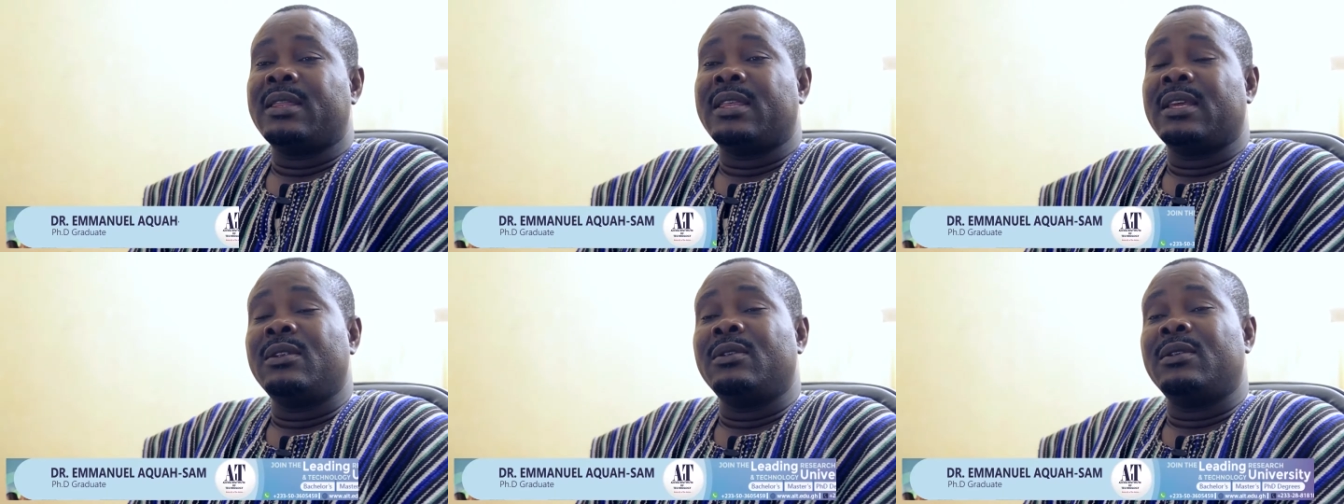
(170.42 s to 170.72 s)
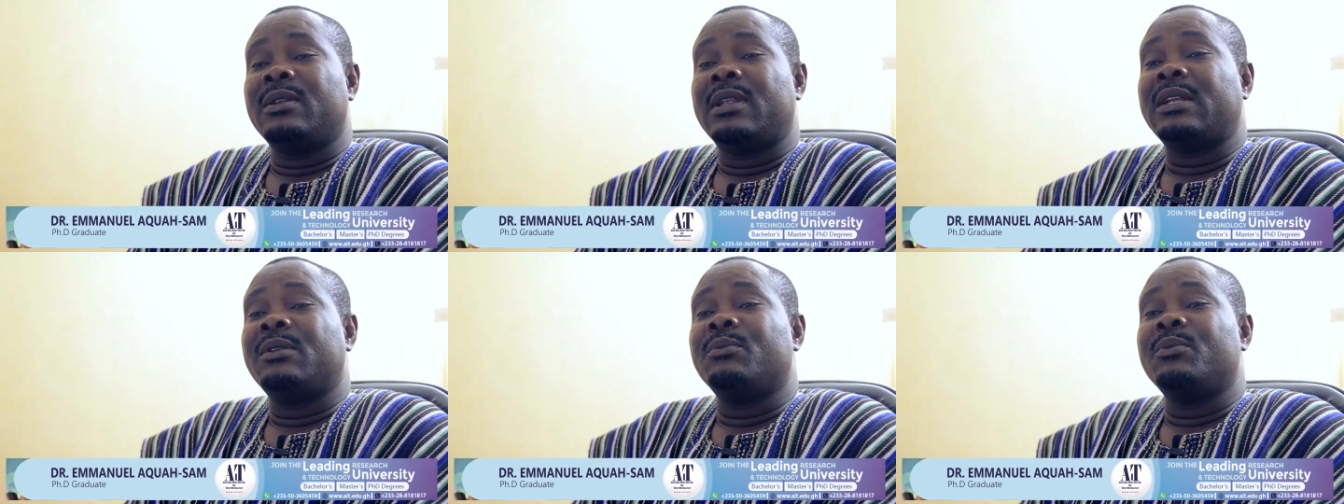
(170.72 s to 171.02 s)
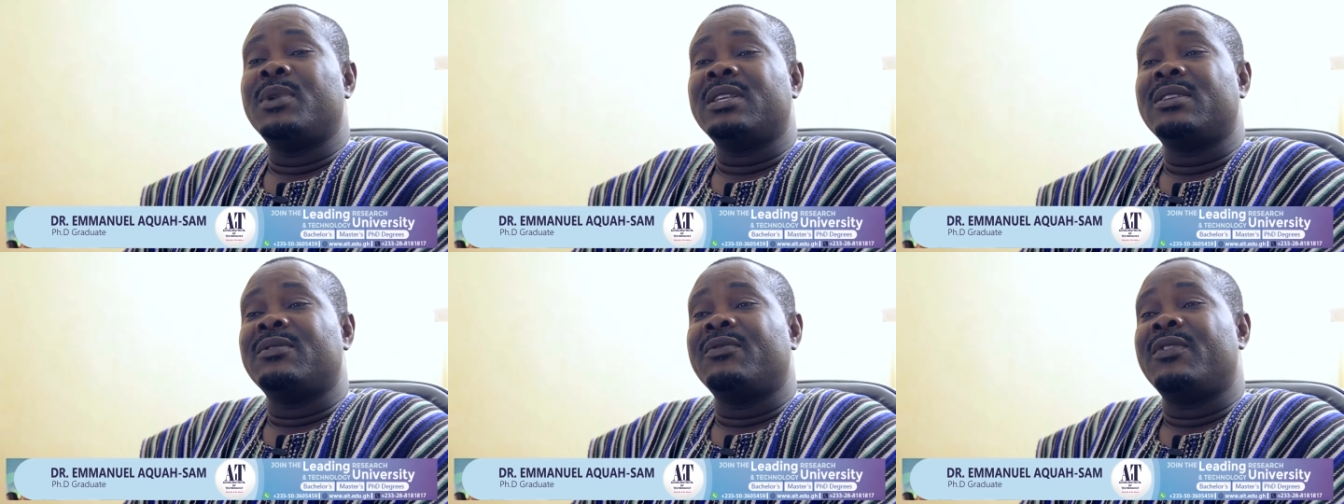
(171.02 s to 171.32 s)
that, that
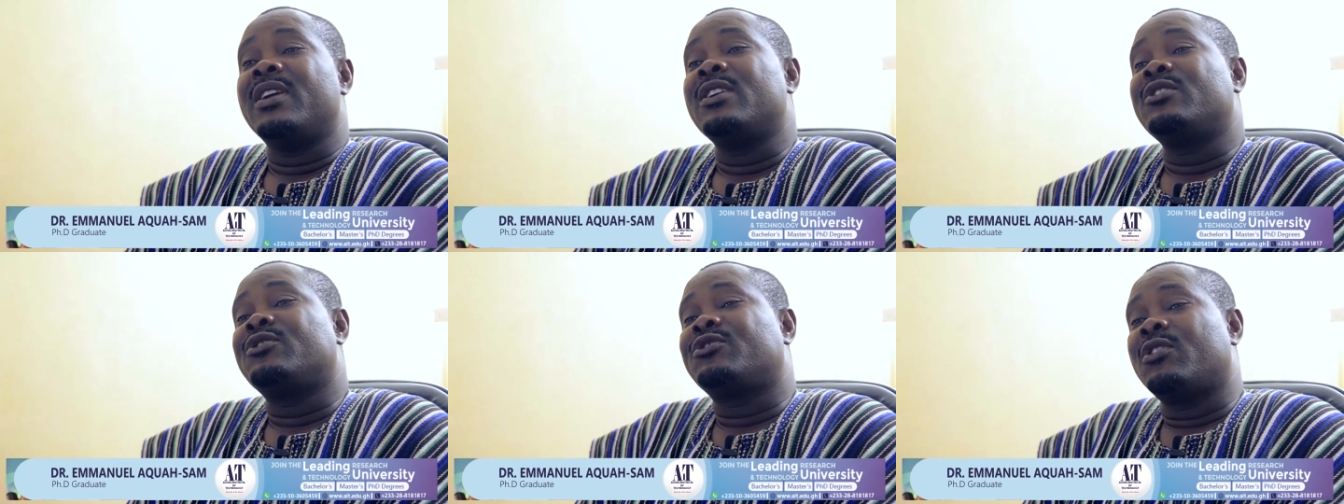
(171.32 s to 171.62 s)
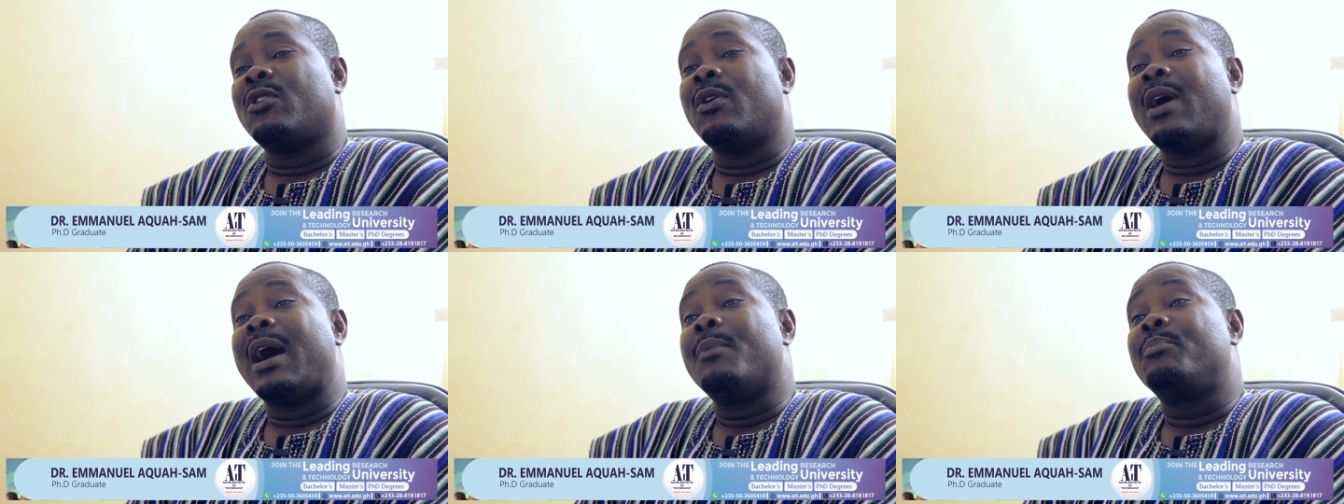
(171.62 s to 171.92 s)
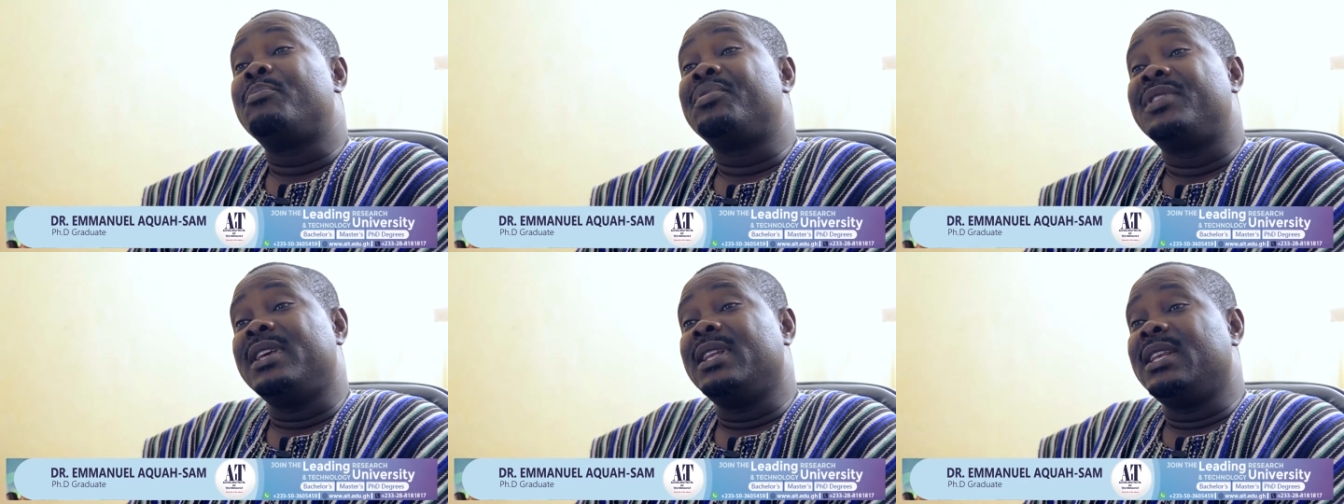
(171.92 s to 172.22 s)
makes very strong
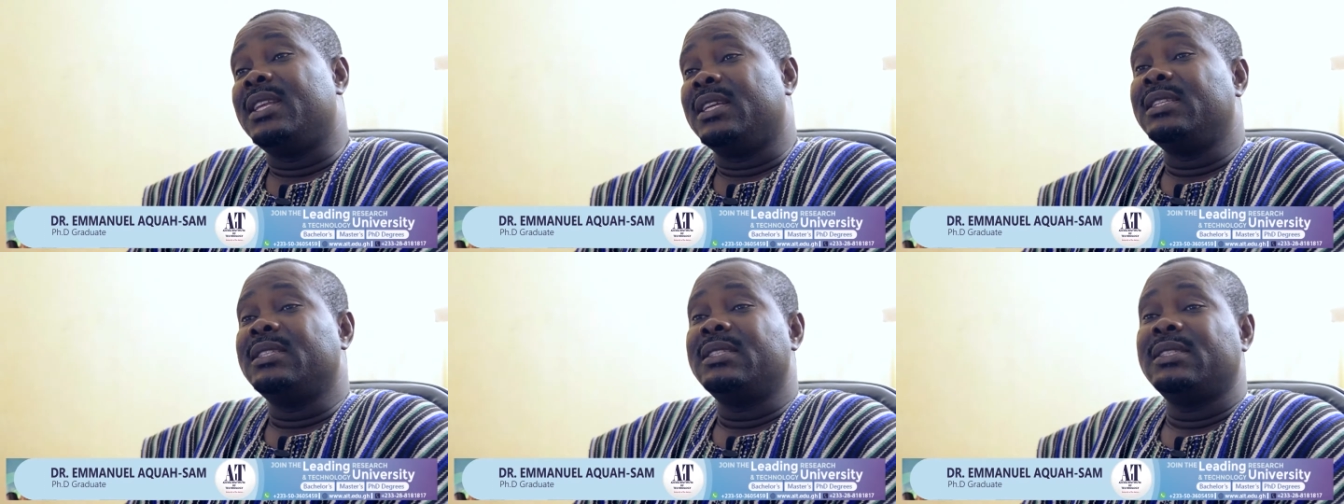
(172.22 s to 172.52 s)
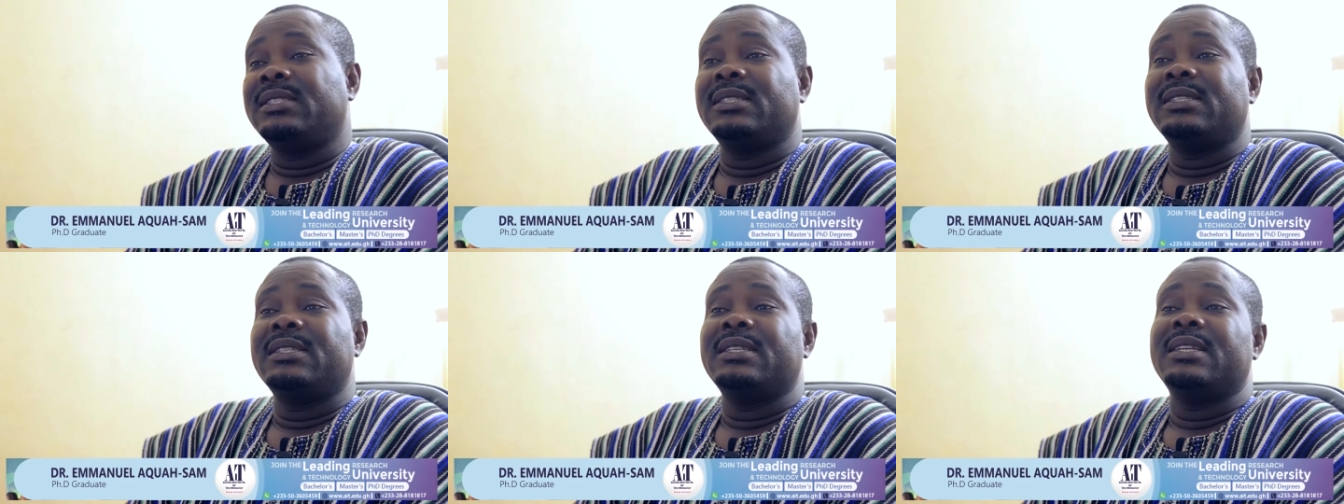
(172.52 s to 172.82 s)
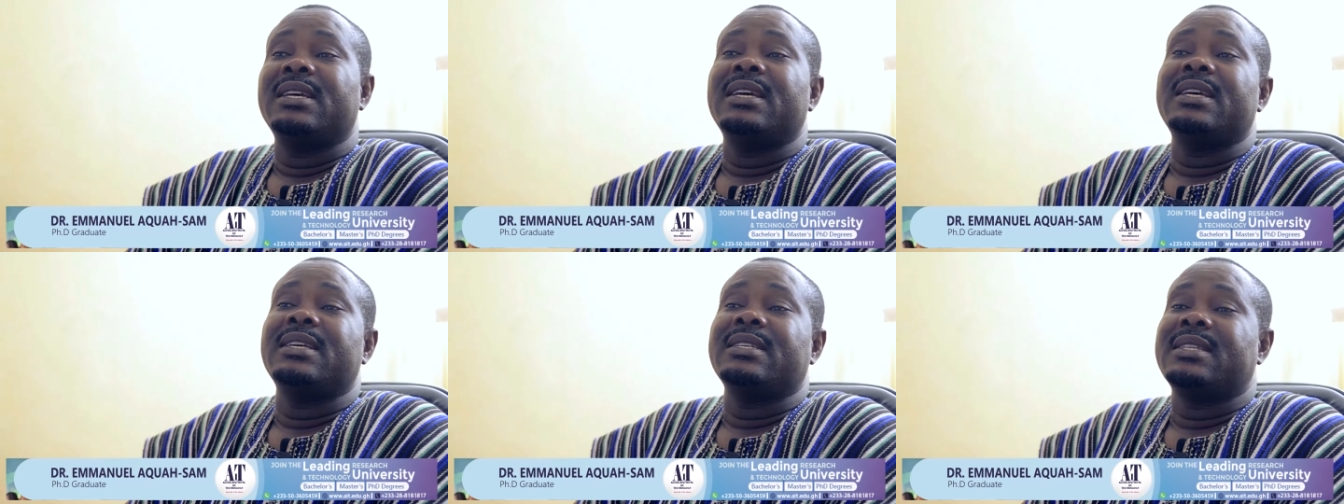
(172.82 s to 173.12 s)
appealing
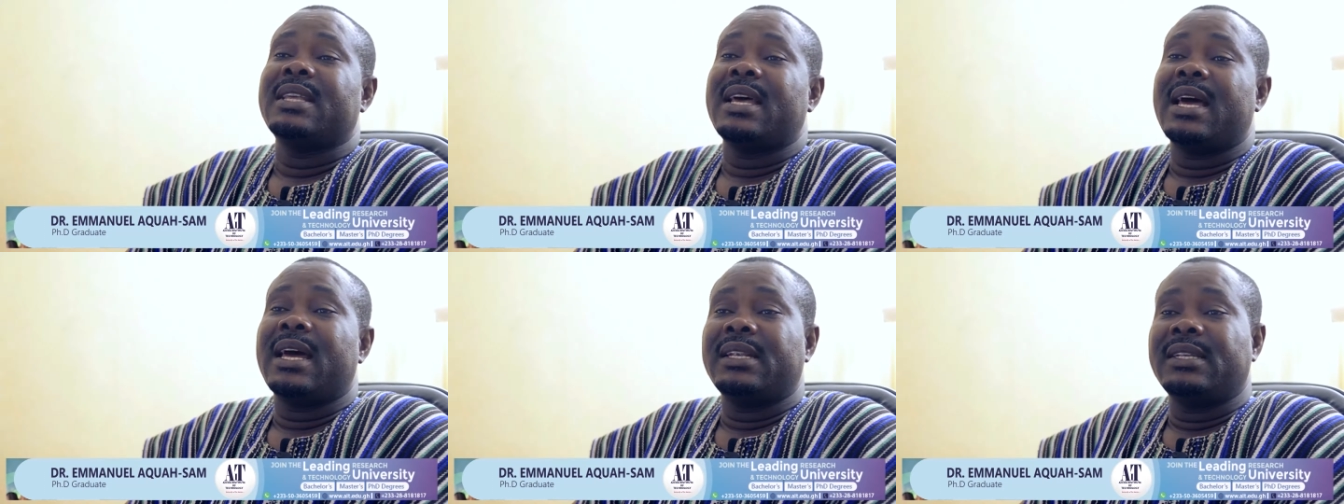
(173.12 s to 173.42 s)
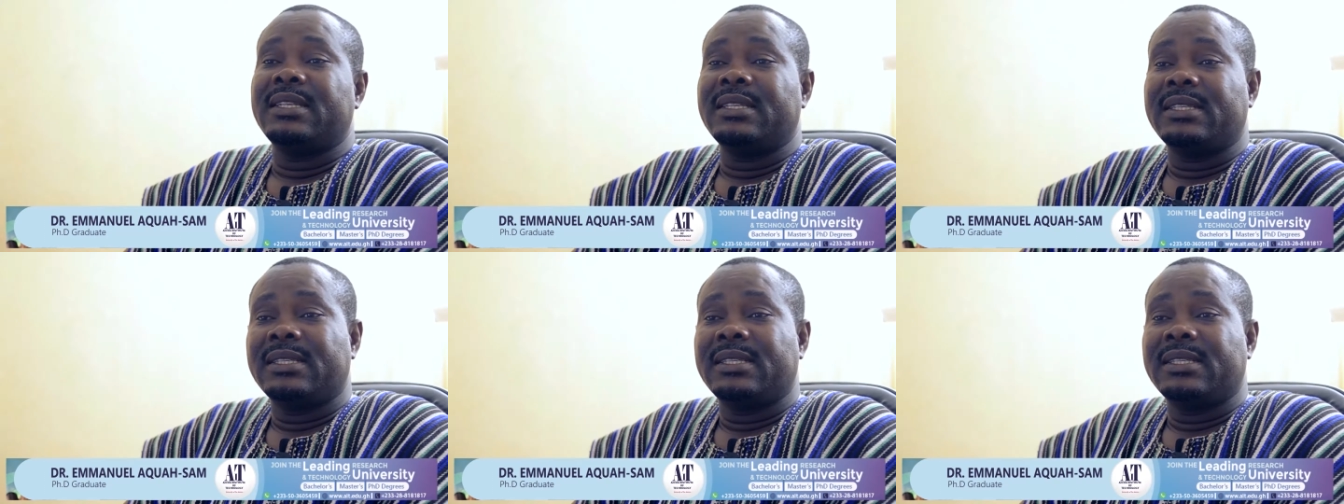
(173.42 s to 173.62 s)
is that